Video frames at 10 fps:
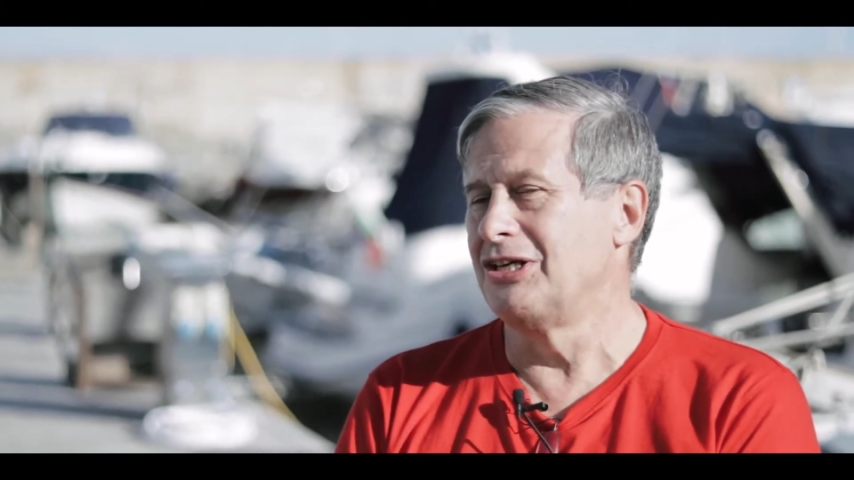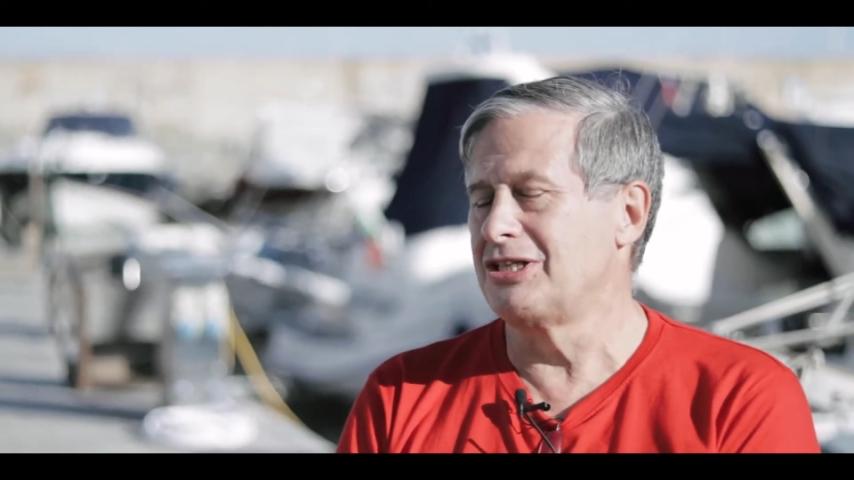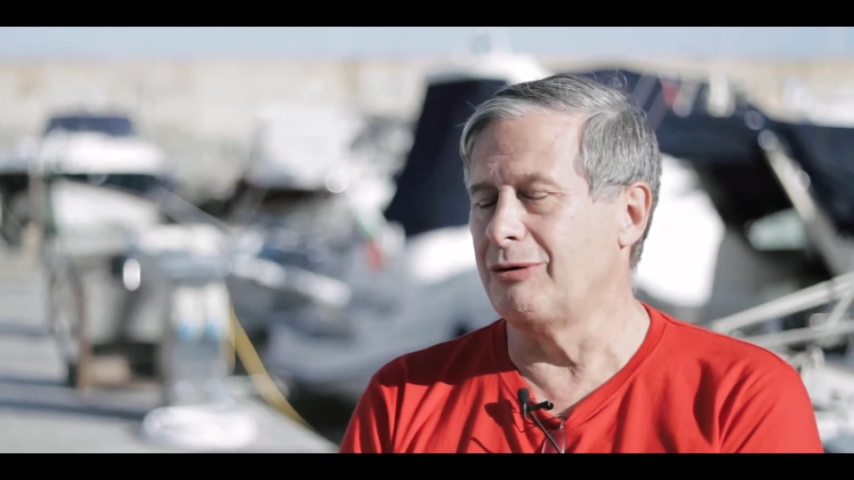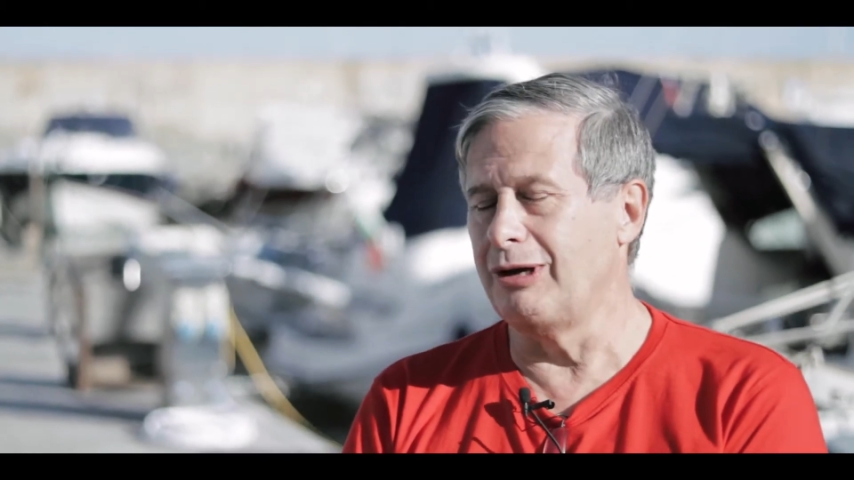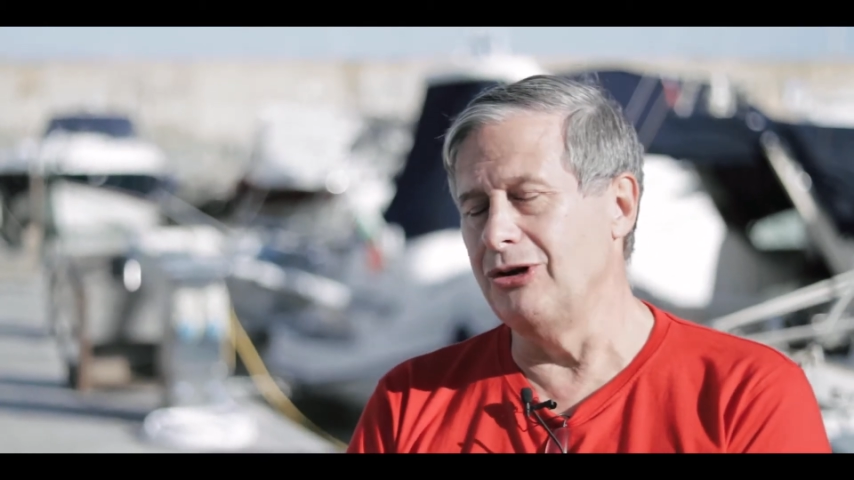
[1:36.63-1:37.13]

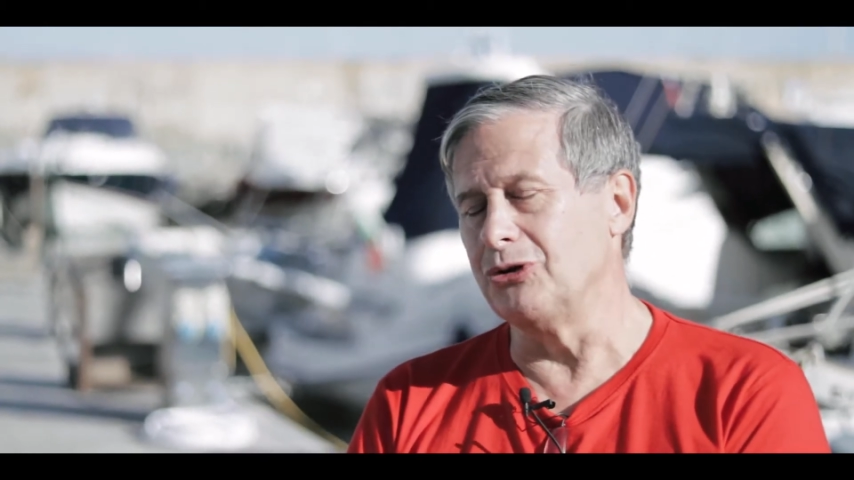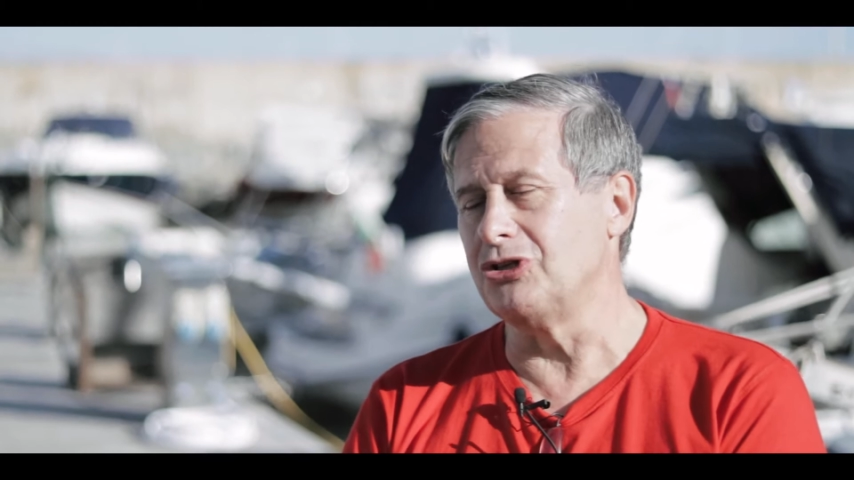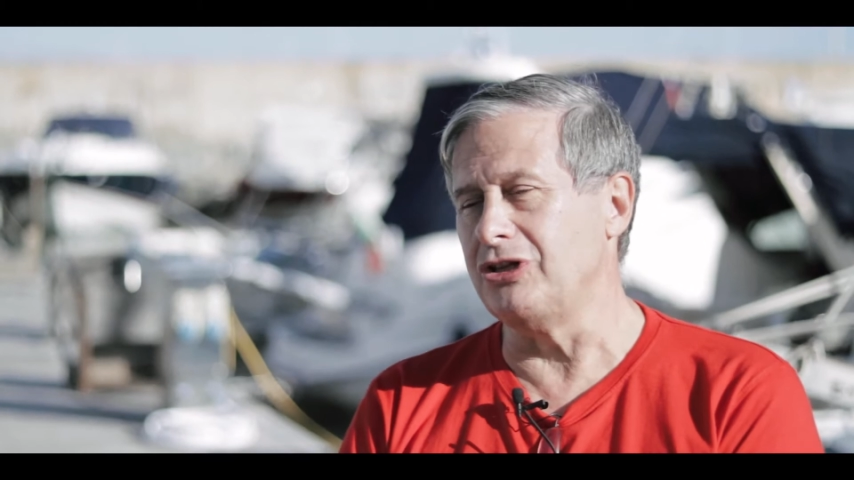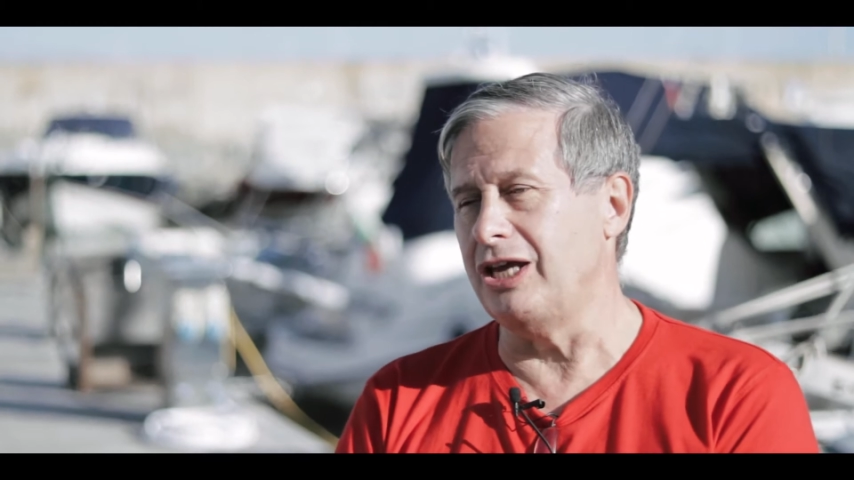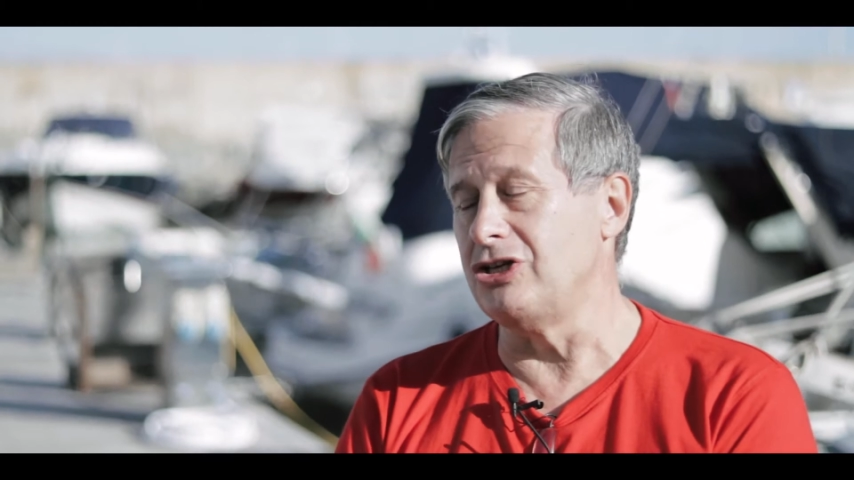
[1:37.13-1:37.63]
so I looked
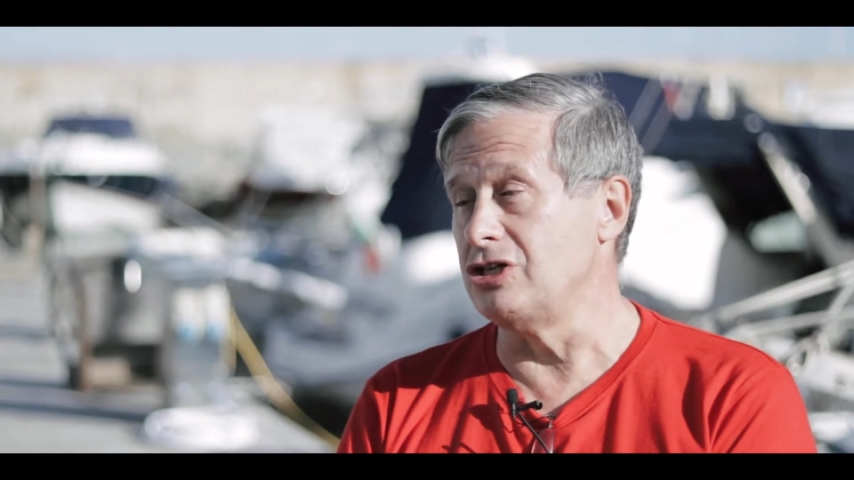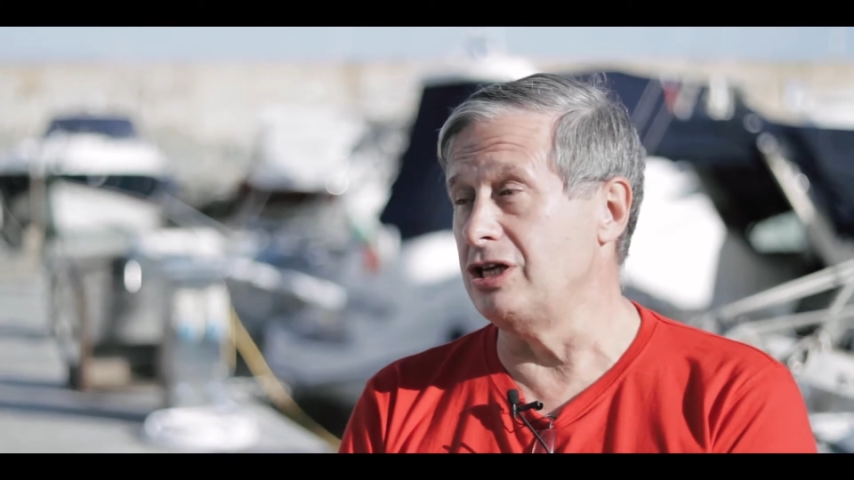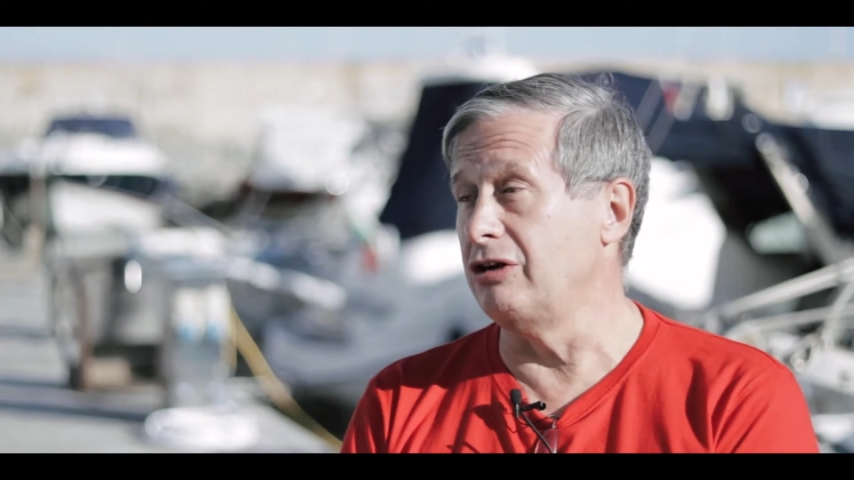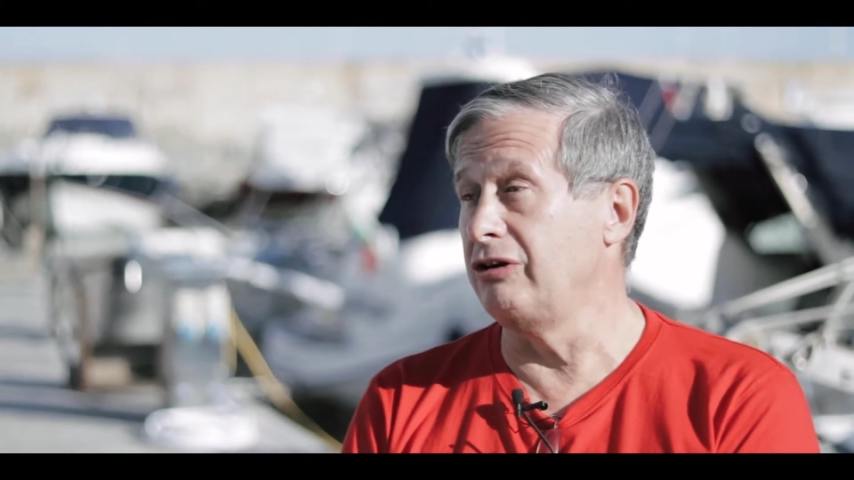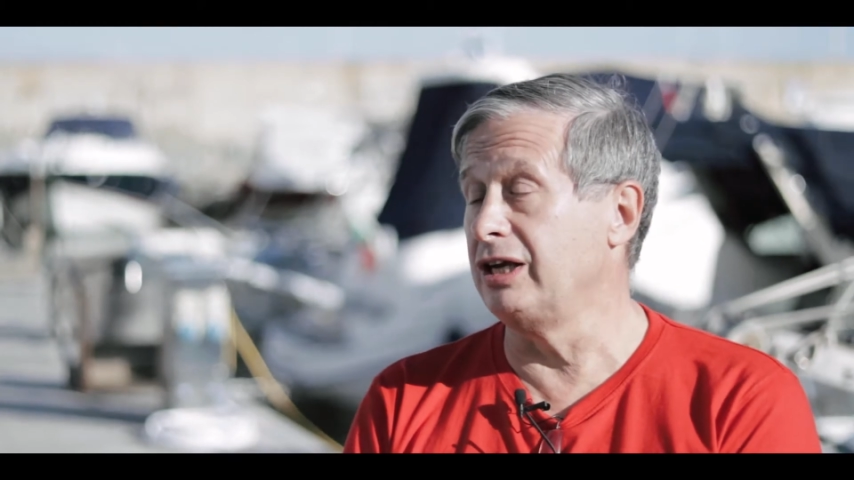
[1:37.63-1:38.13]
at the
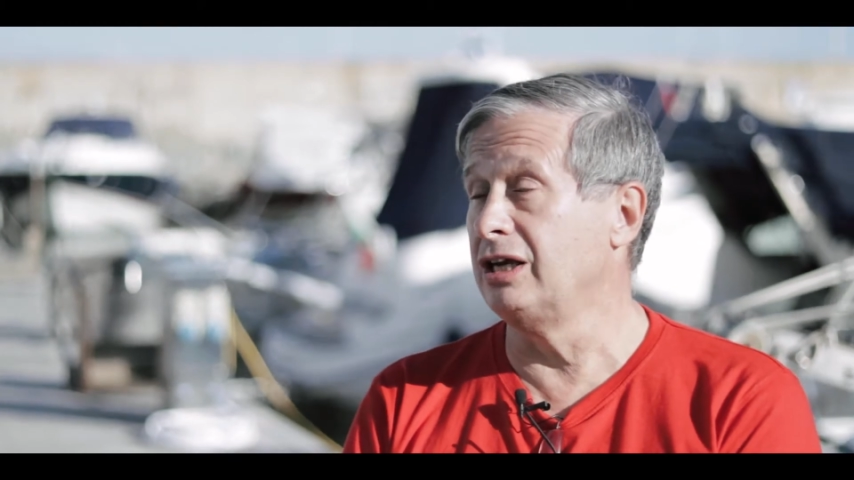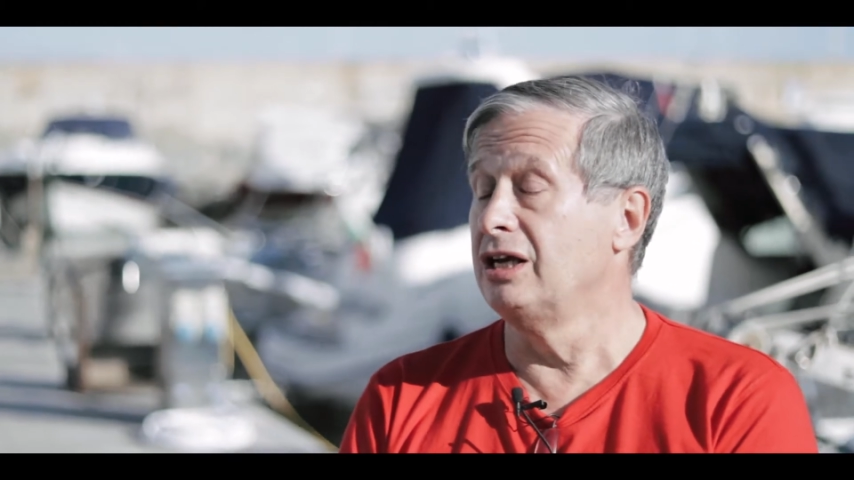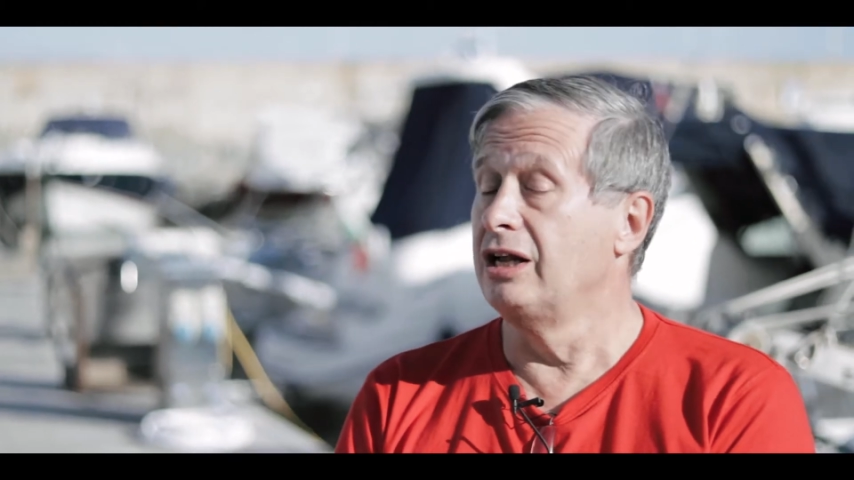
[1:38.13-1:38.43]
engineering,